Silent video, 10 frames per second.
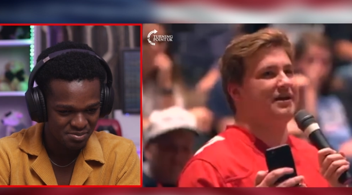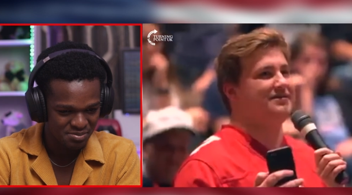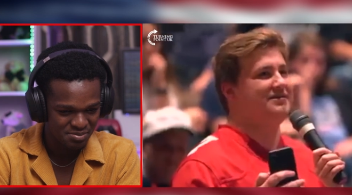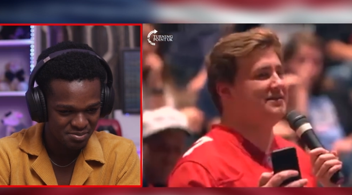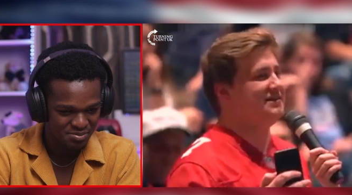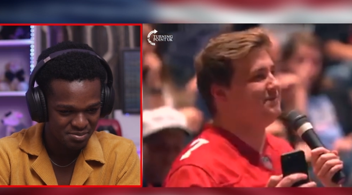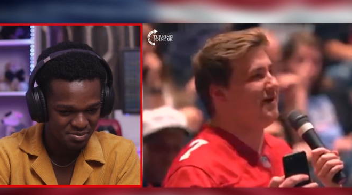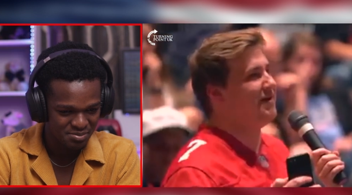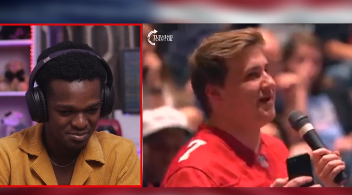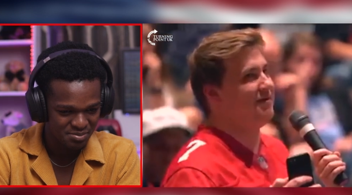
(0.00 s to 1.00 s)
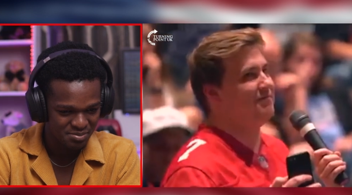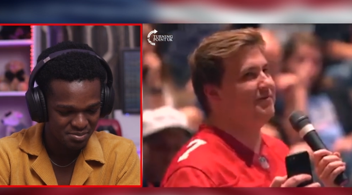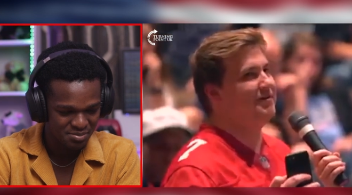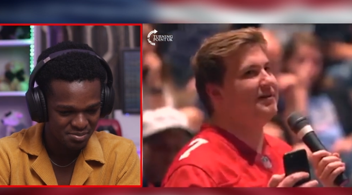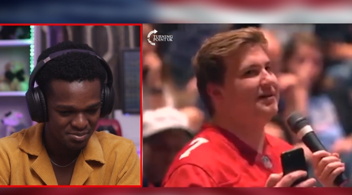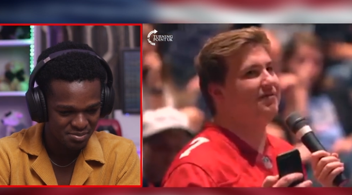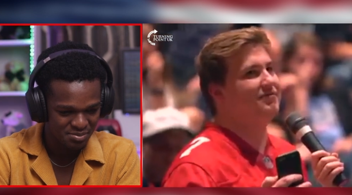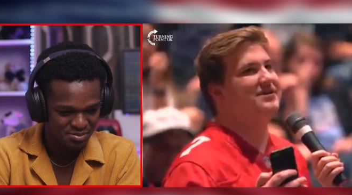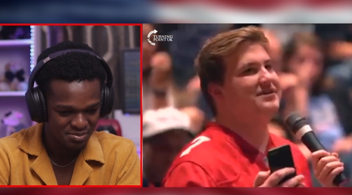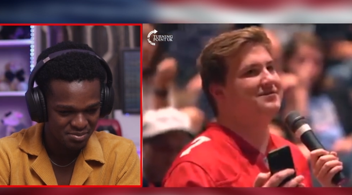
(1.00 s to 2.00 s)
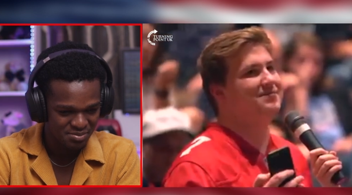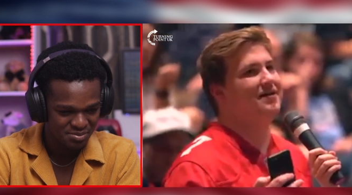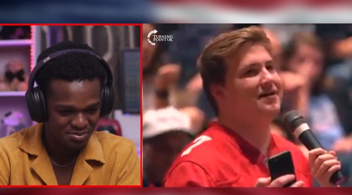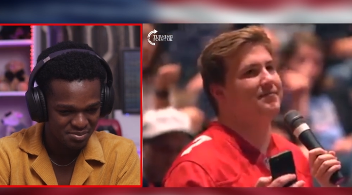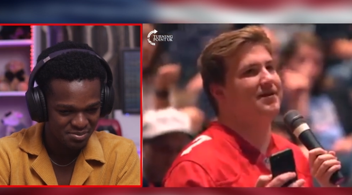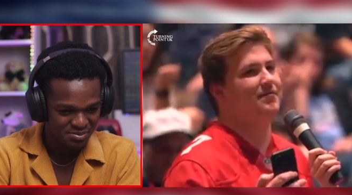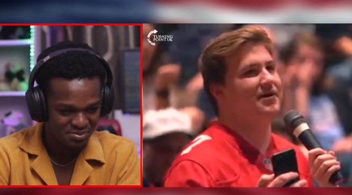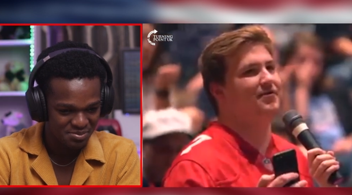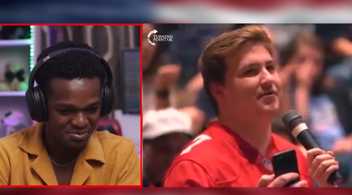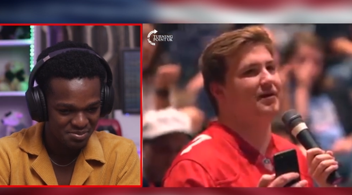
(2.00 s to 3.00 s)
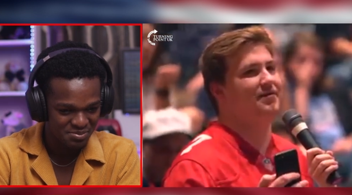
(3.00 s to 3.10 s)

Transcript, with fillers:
Speaker 1: it's a legitimate viewpoint. Him, I want to hear what he has to, to say. To dispel him, can we agree